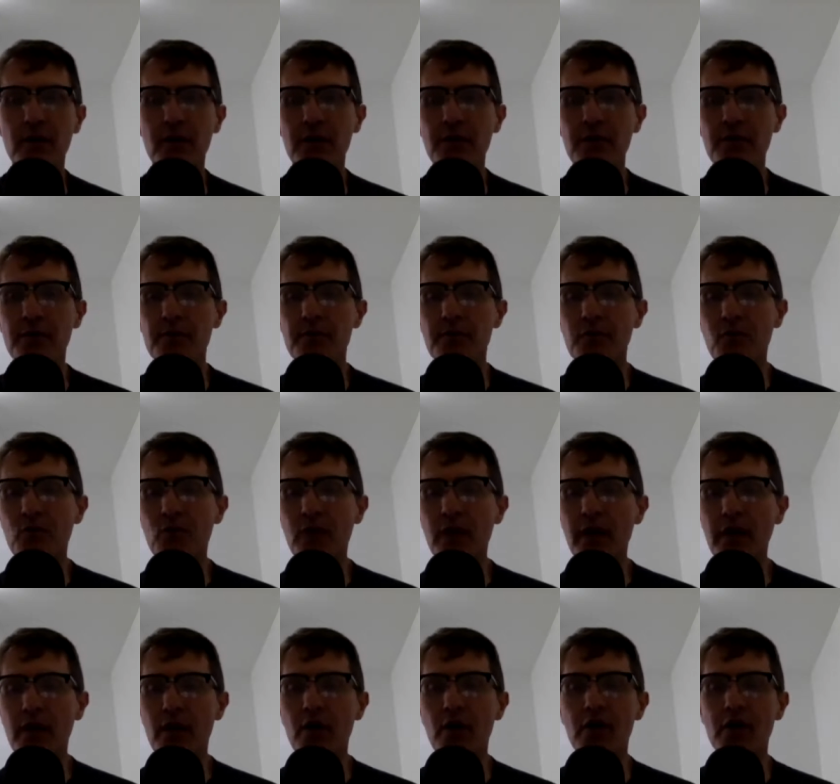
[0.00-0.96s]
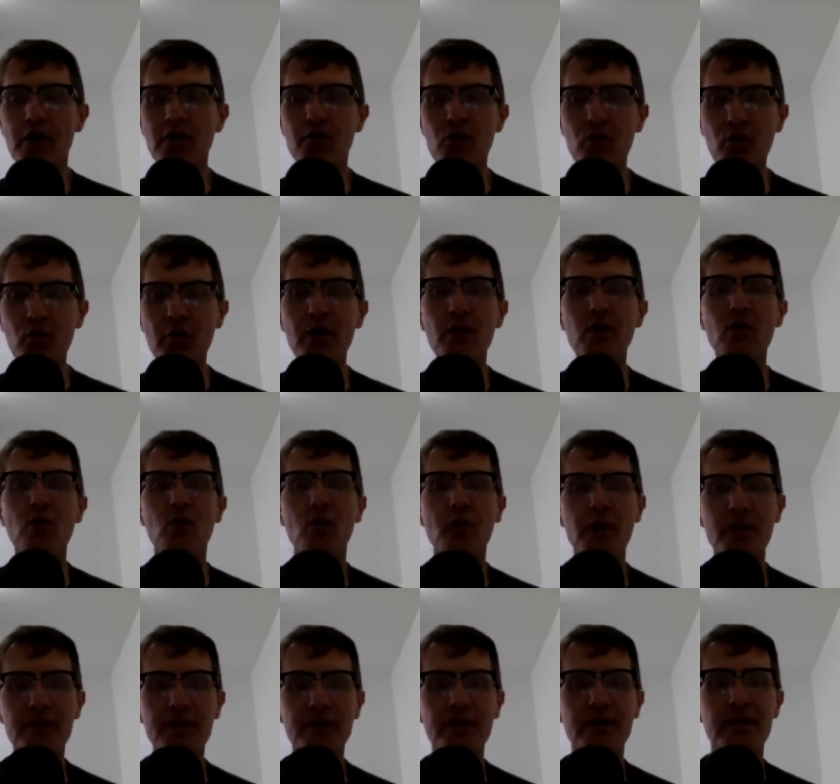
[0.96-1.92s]
are going are
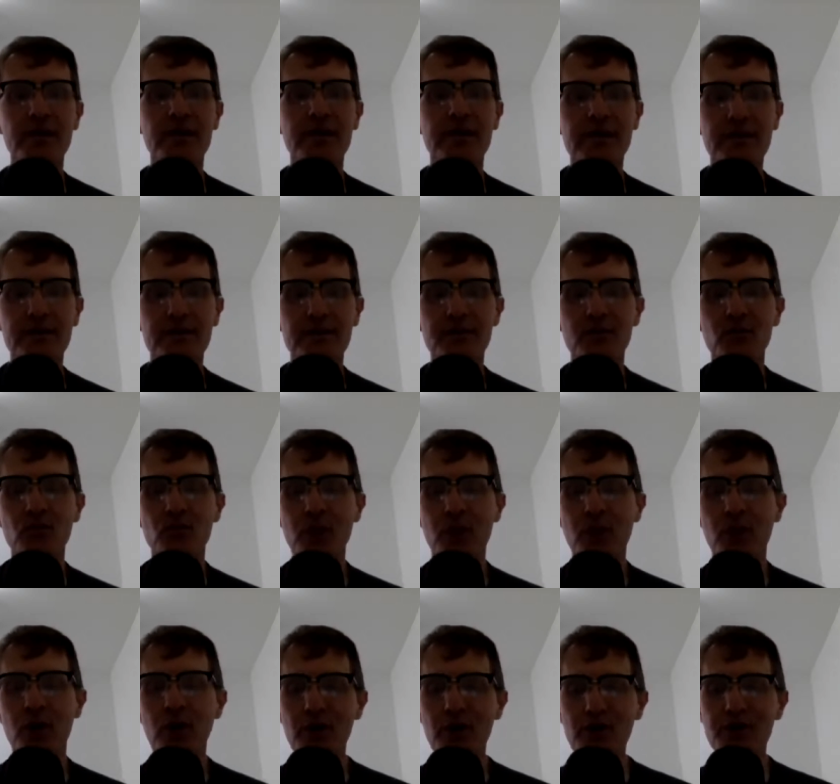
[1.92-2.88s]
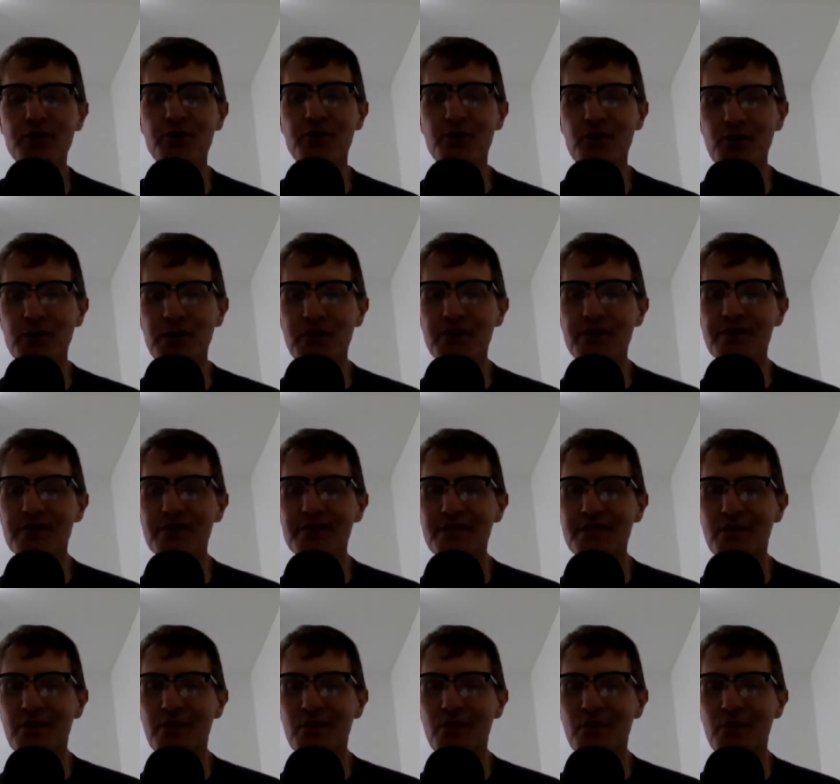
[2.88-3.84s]
doing what the what our students,